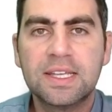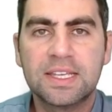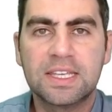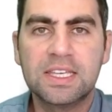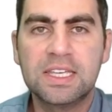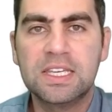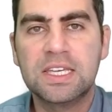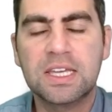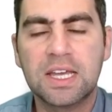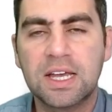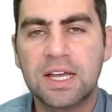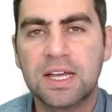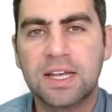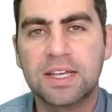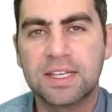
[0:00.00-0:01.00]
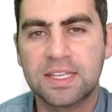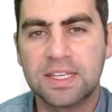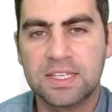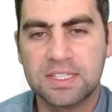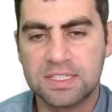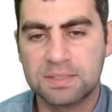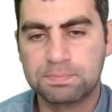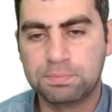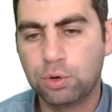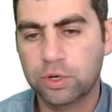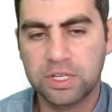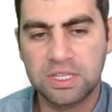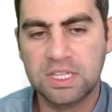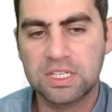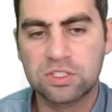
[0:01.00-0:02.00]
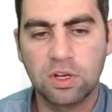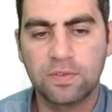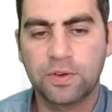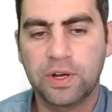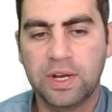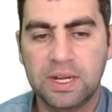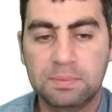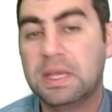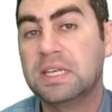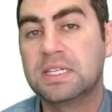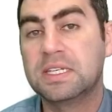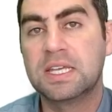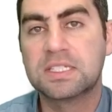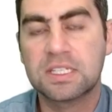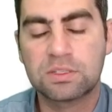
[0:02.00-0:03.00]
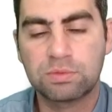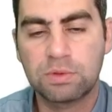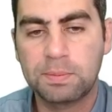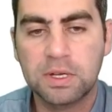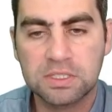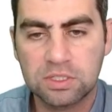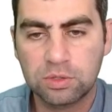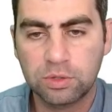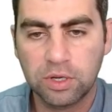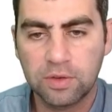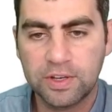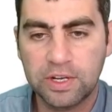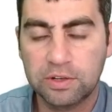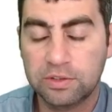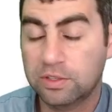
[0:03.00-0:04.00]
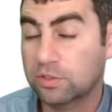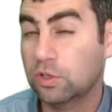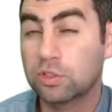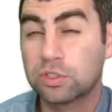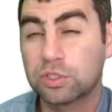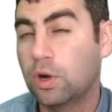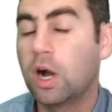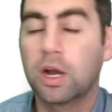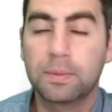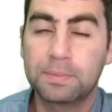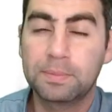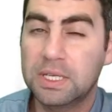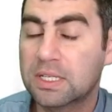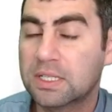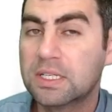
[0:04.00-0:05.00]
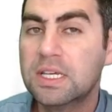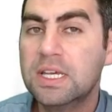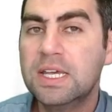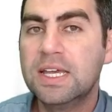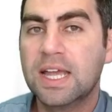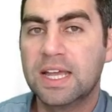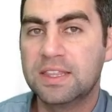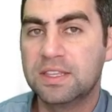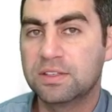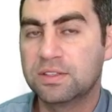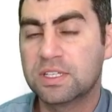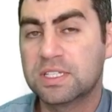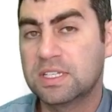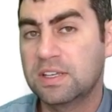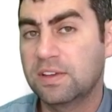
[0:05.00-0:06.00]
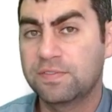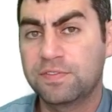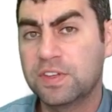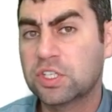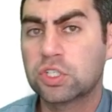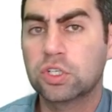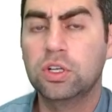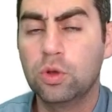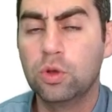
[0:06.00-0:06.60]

He uh, is ported this over and maintains this repository over here. There's also Armbian, and then there's the official